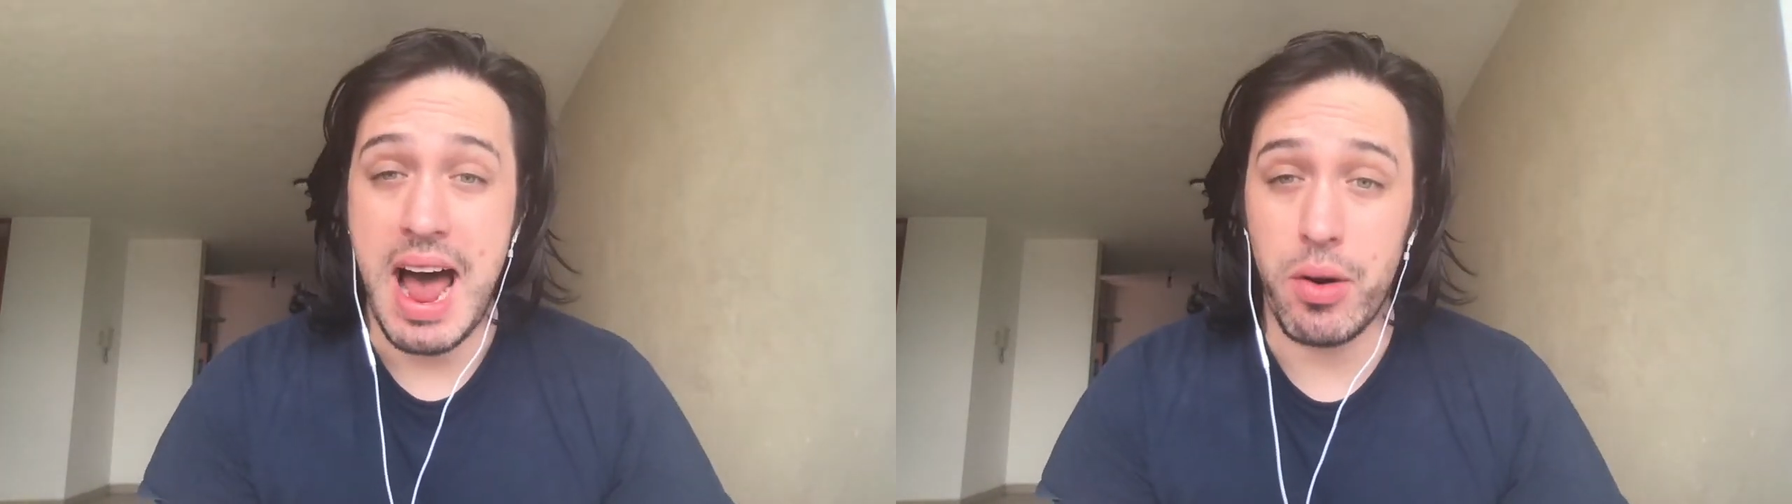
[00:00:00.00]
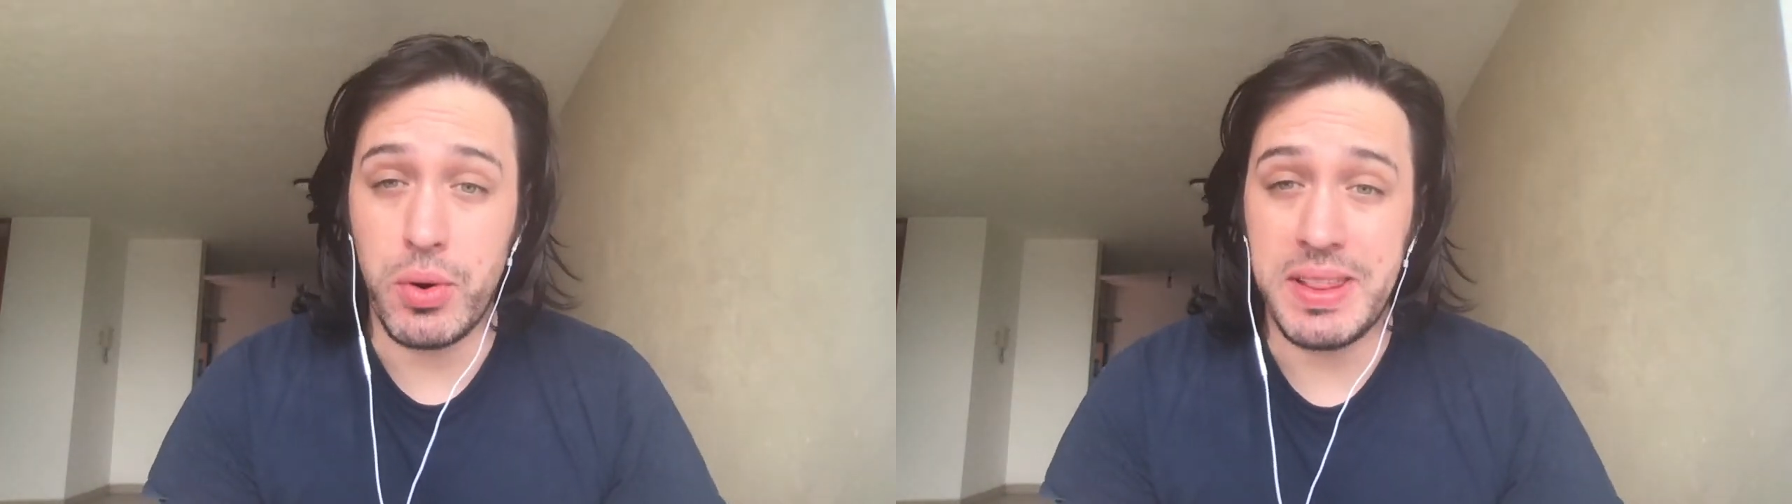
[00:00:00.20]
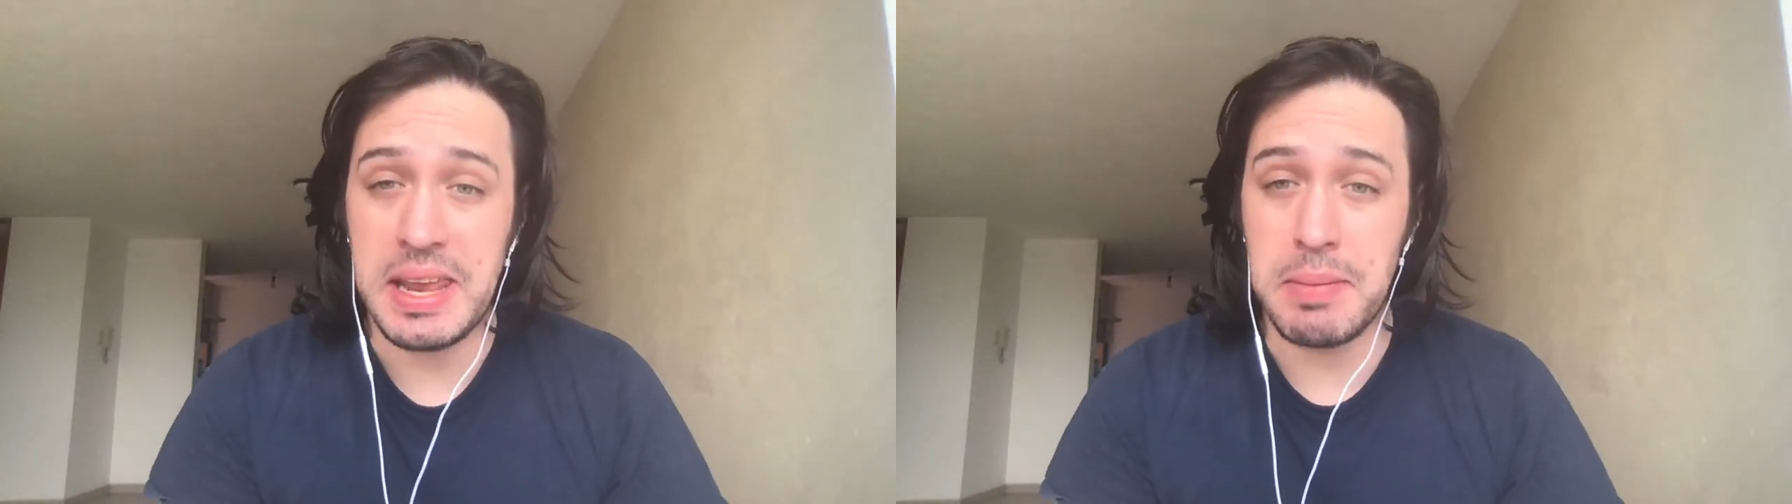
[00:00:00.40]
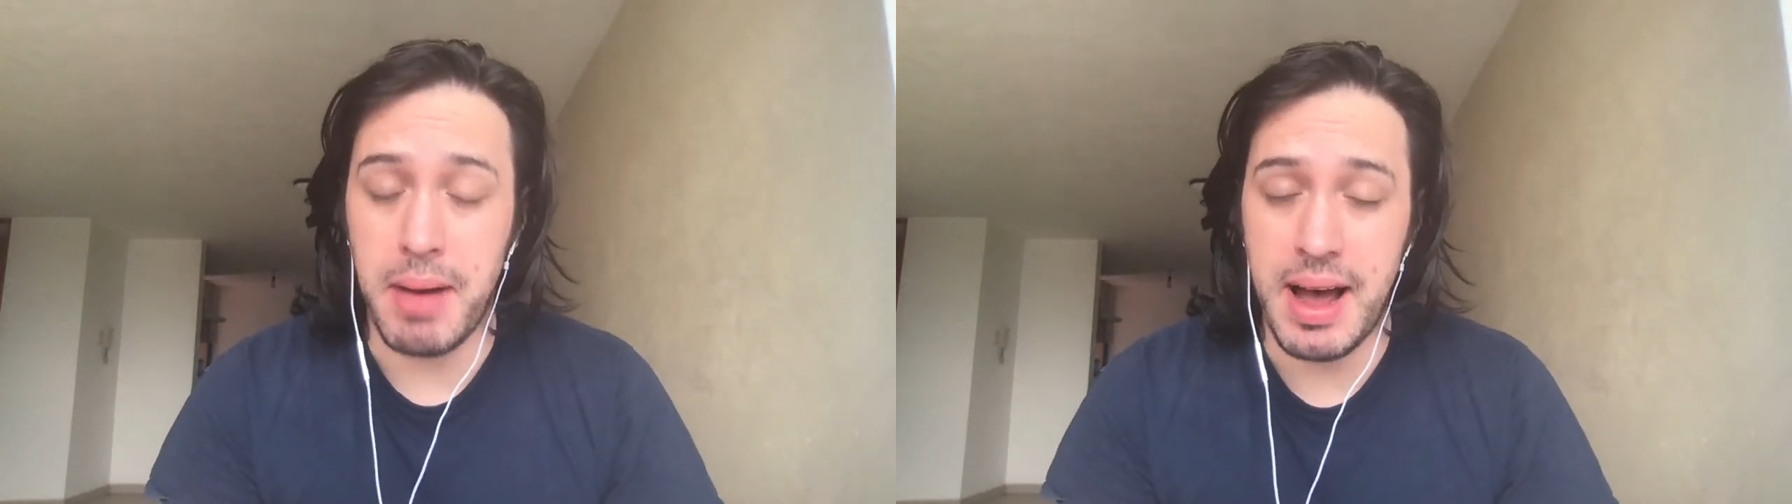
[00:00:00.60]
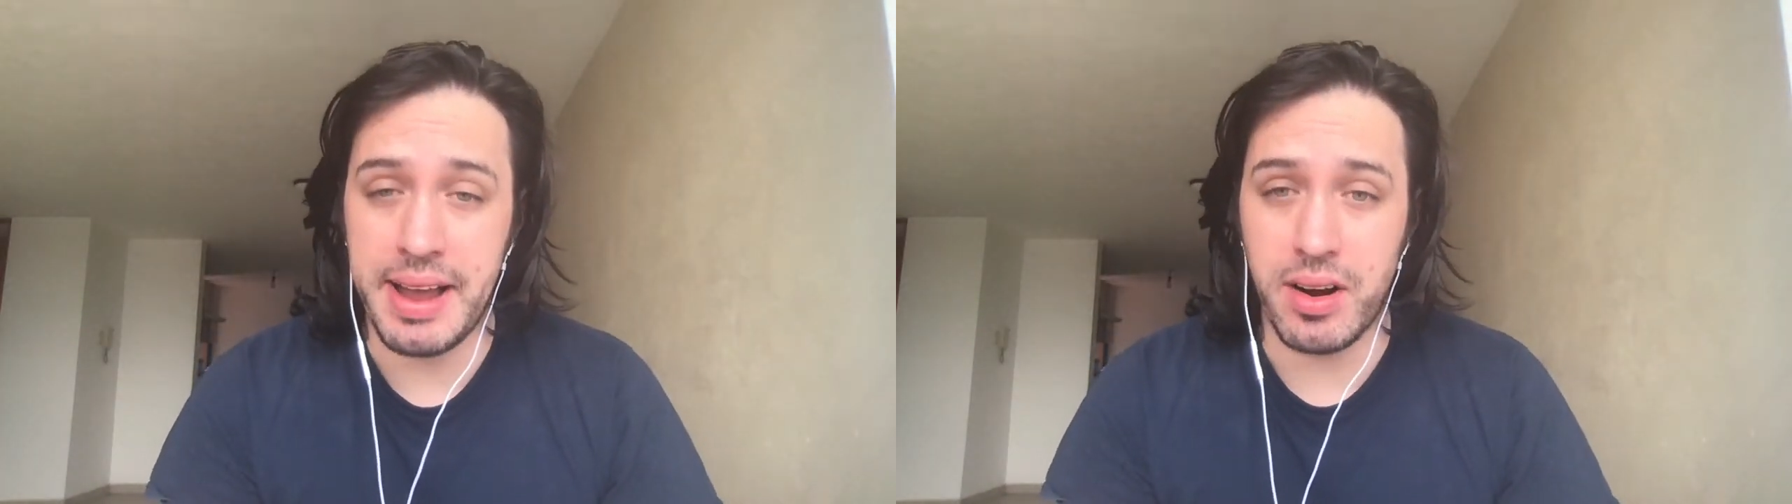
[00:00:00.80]
really
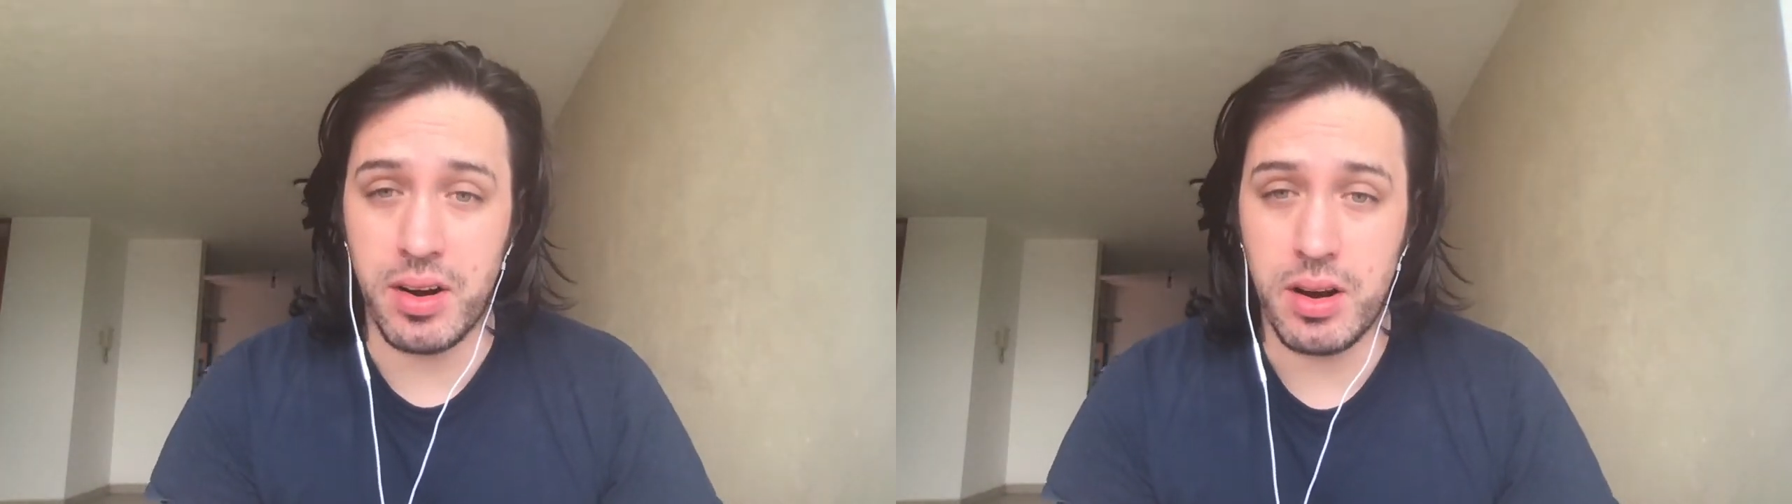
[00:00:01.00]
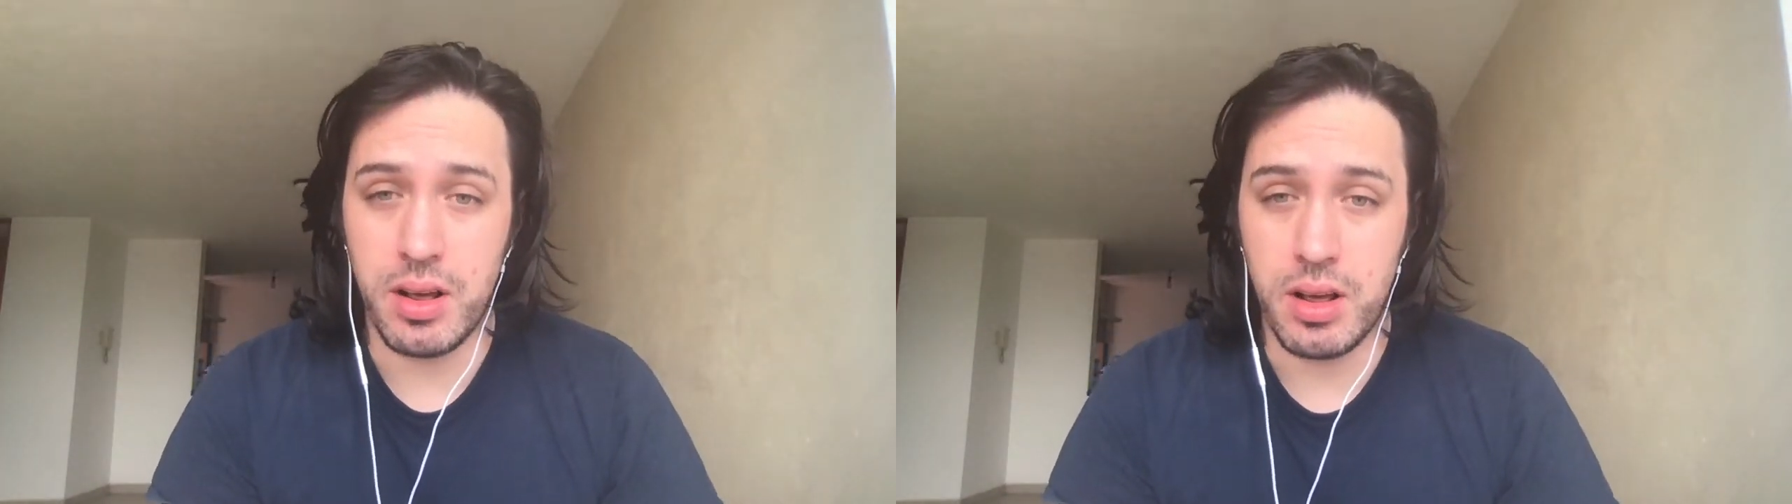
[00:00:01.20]
admire